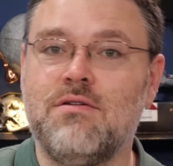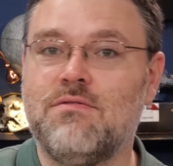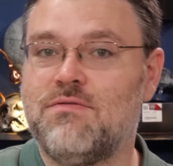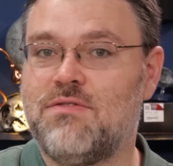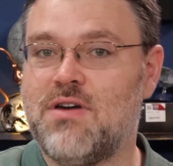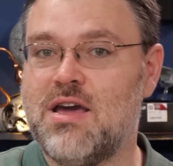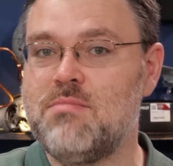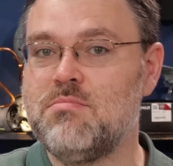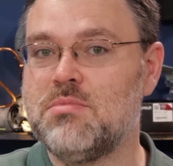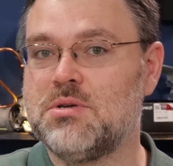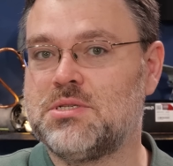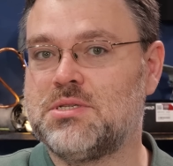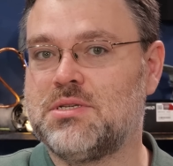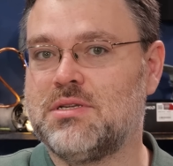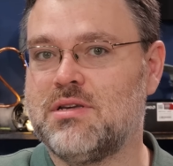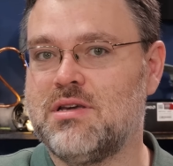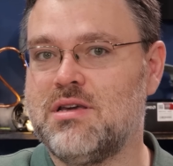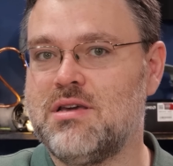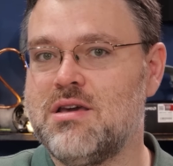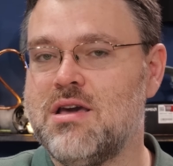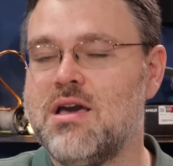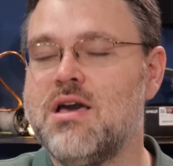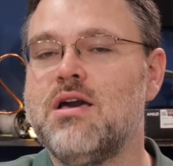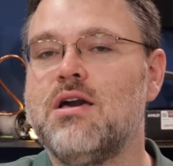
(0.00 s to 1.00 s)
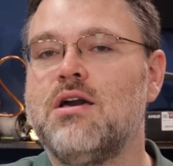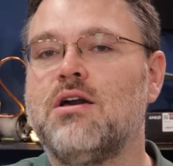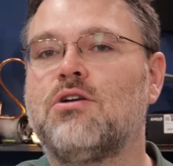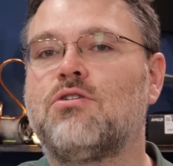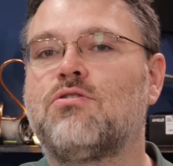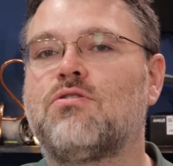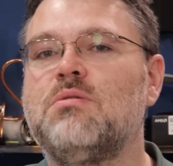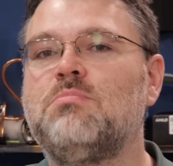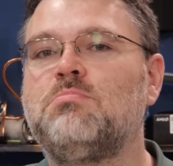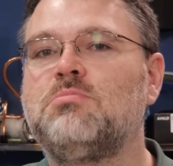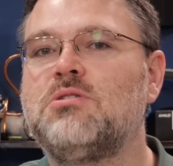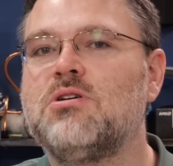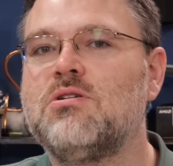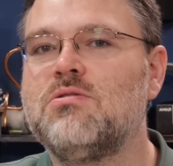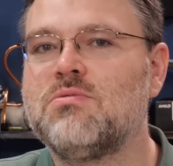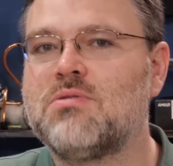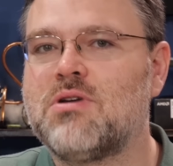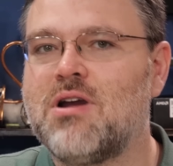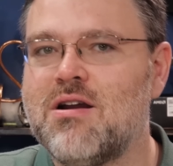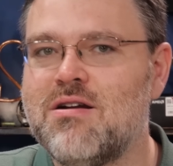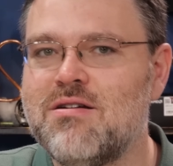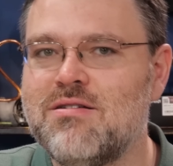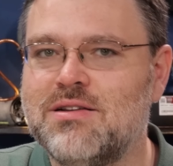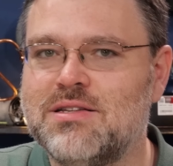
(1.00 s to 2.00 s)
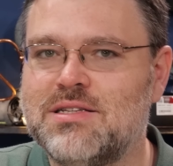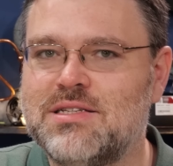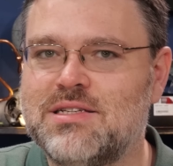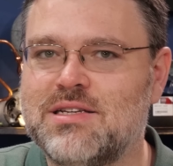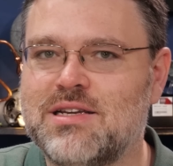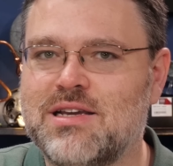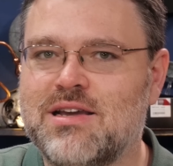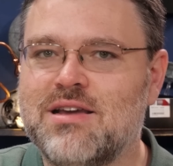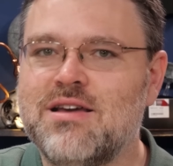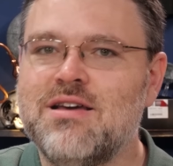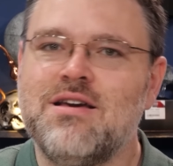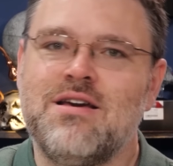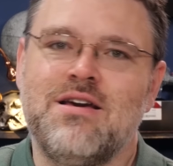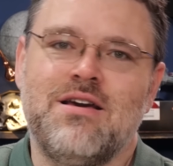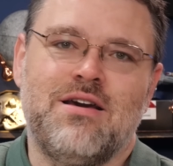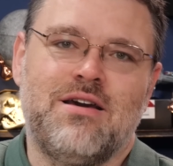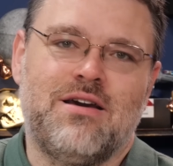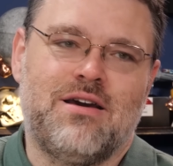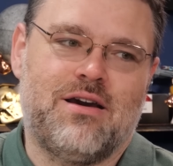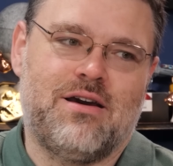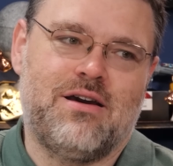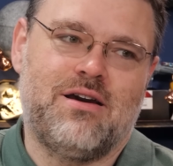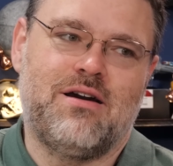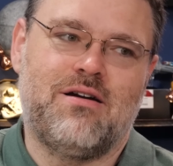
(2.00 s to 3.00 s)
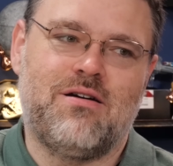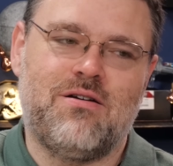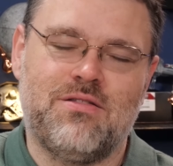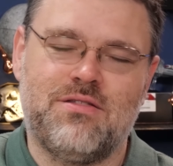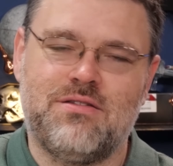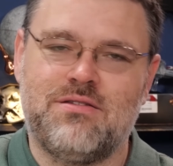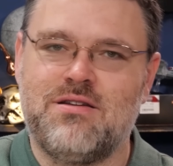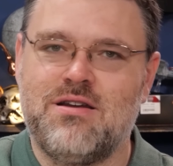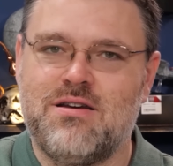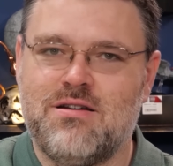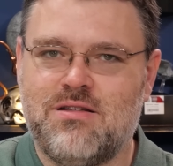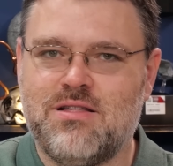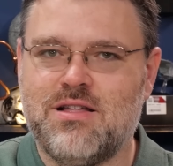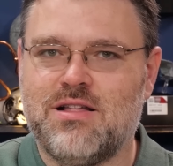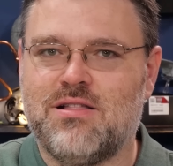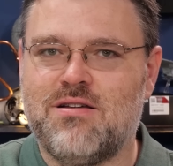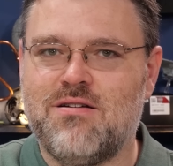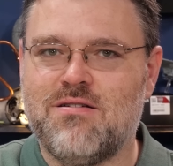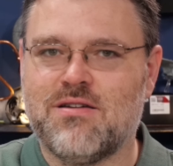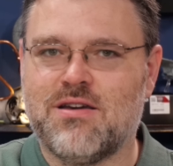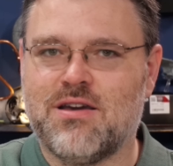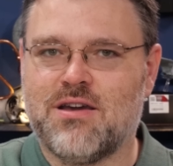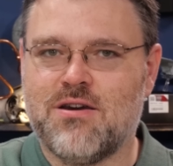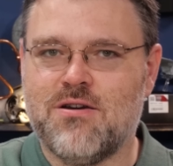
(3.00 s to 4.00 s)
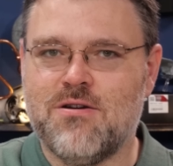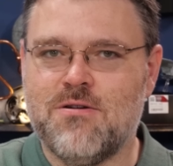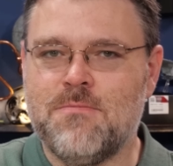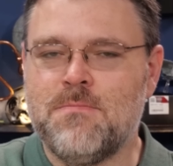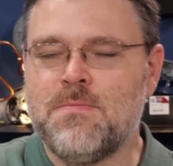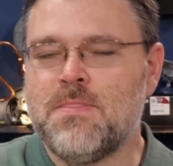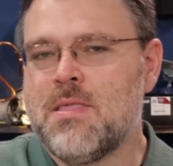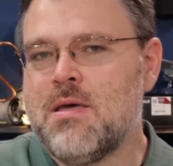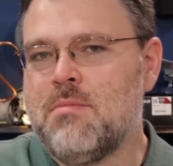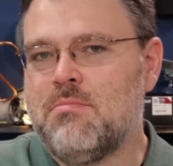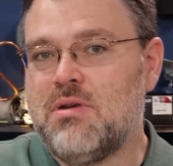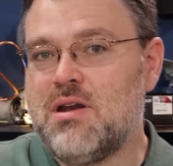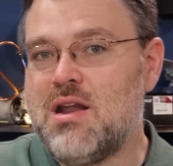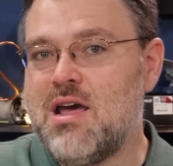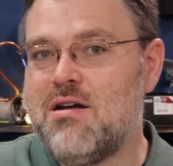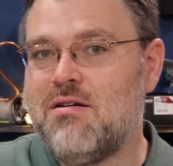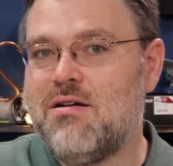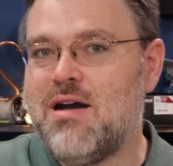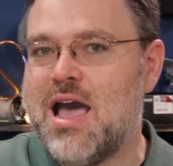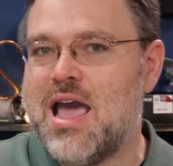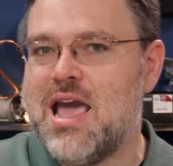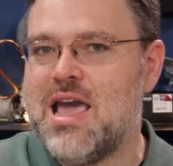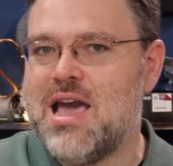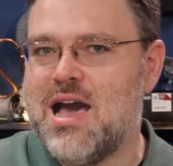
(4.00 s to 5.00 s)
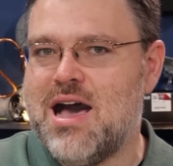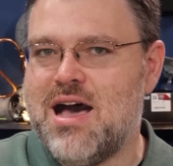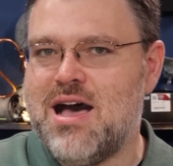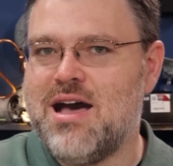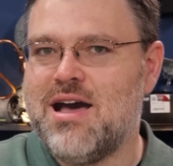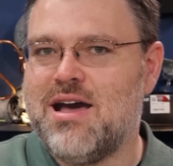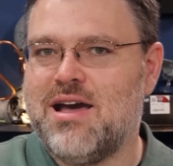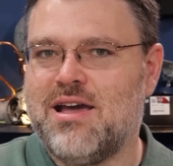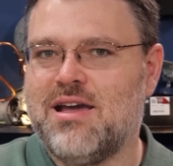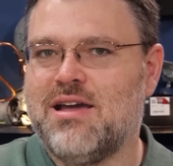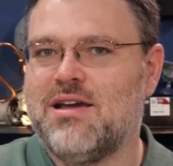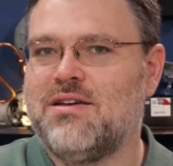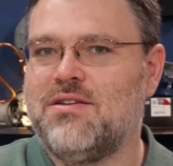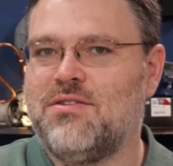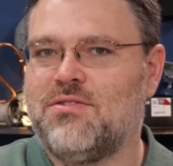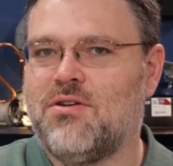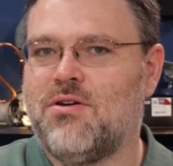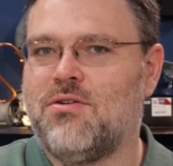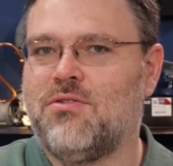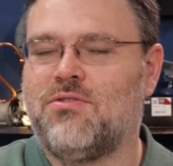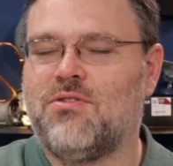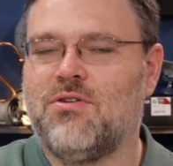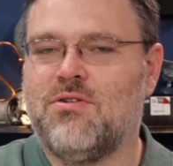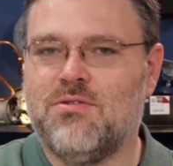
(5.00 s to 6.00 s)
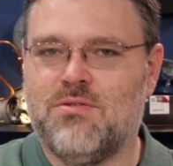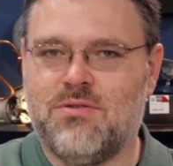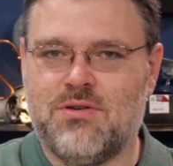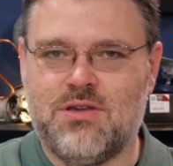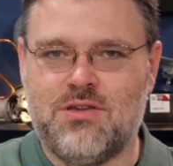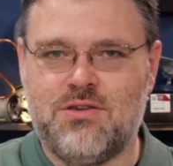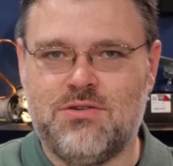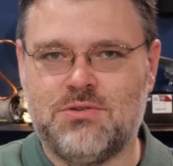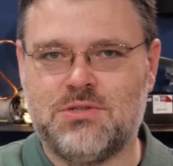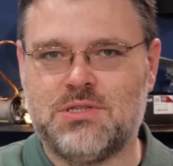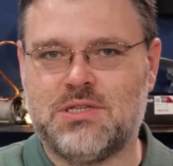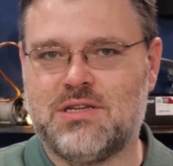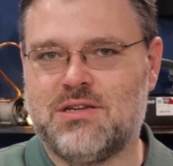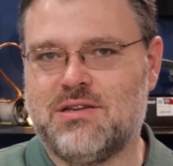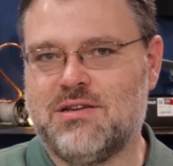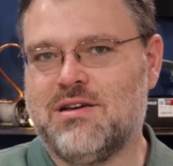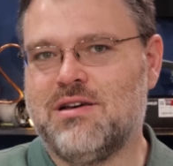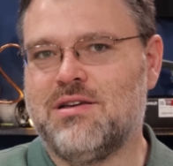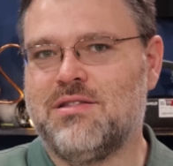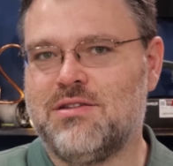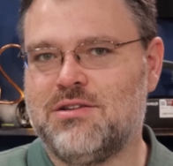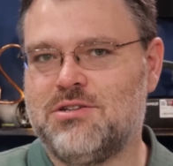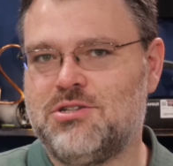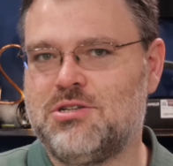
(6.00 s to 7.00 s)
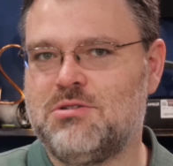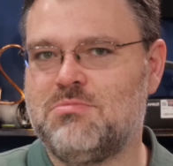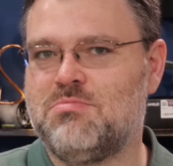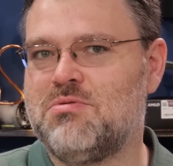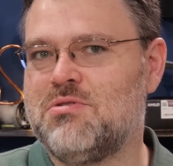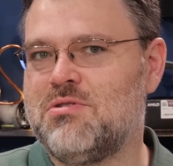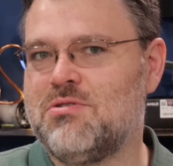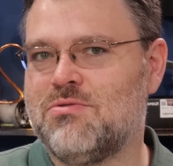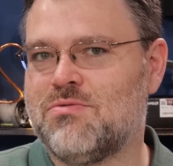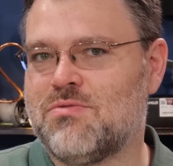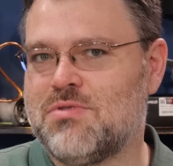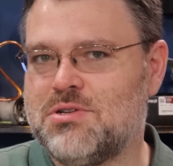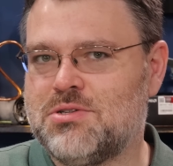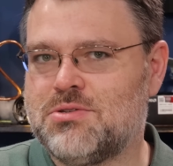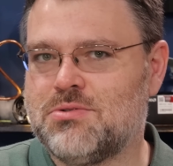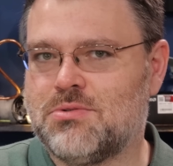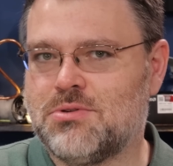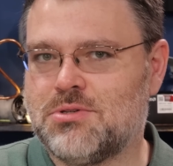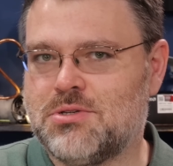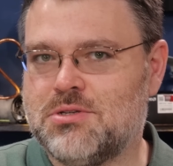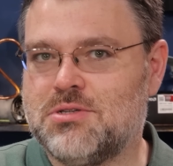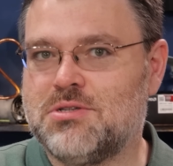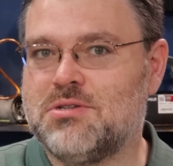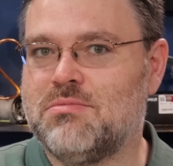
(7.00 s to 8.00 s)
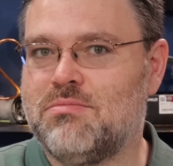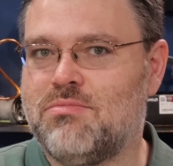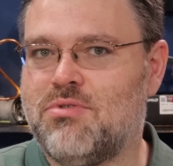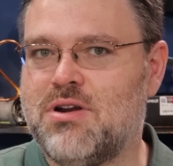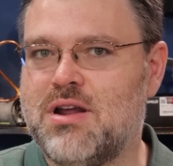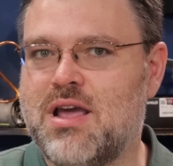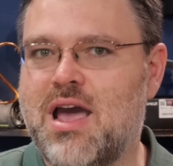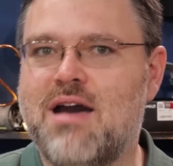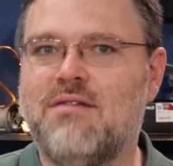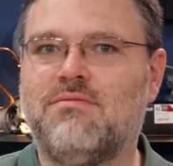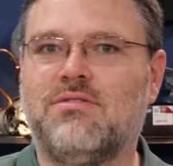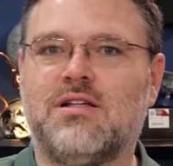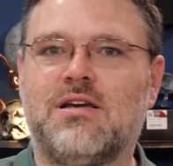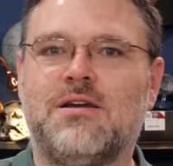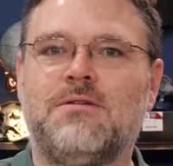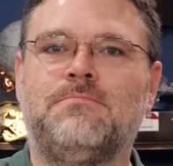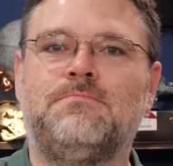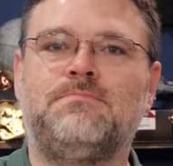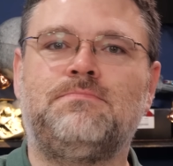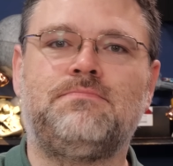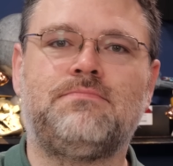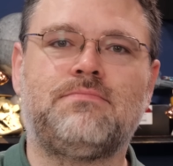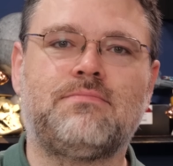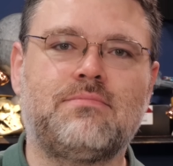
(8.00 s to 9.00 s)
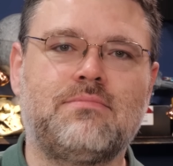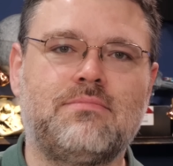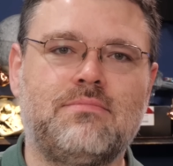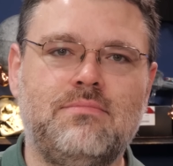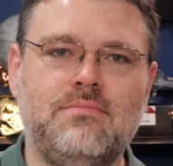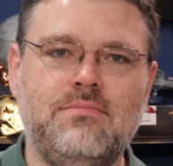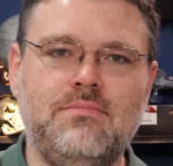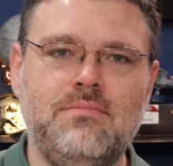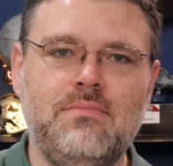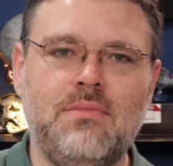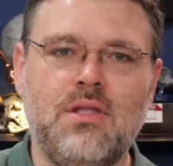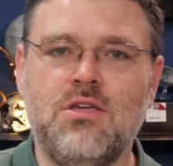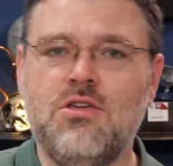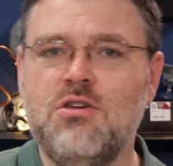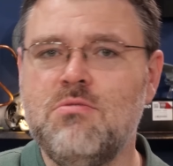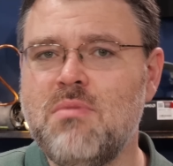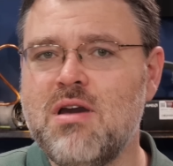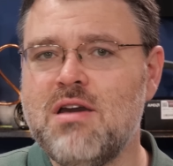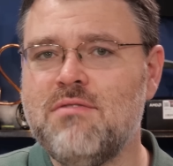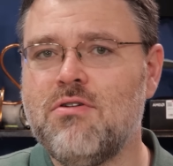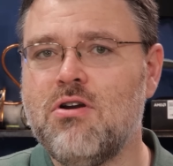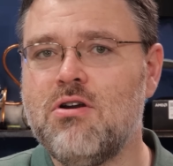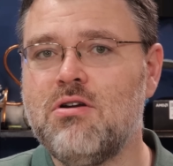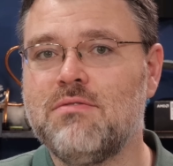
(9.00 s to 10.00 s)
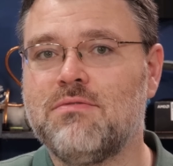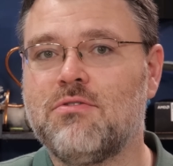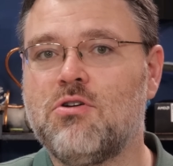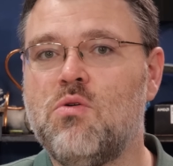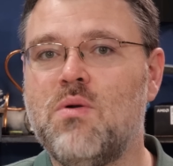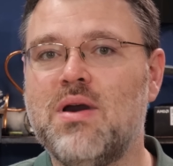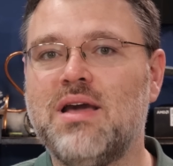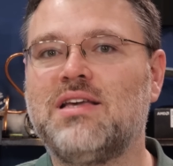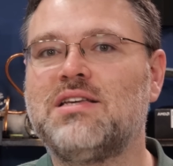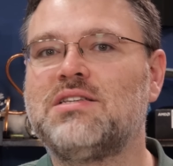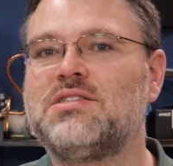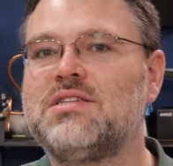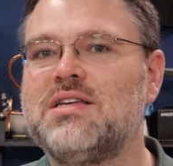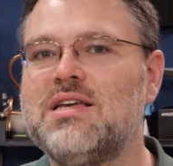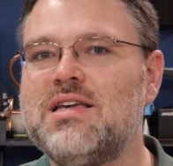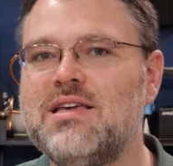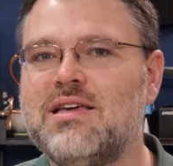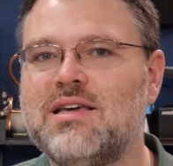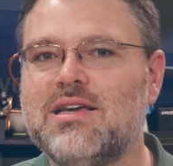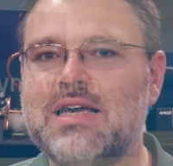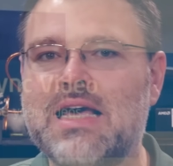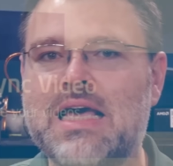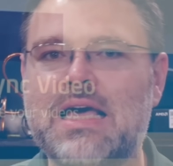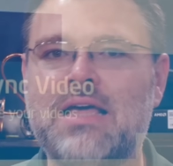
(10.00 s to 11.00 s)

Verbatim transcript: Famously, cryptocurrency, uh, all, not all that long ago, but now AI is also using the GPU resources pretty heavily. You may have heard of QuickSync.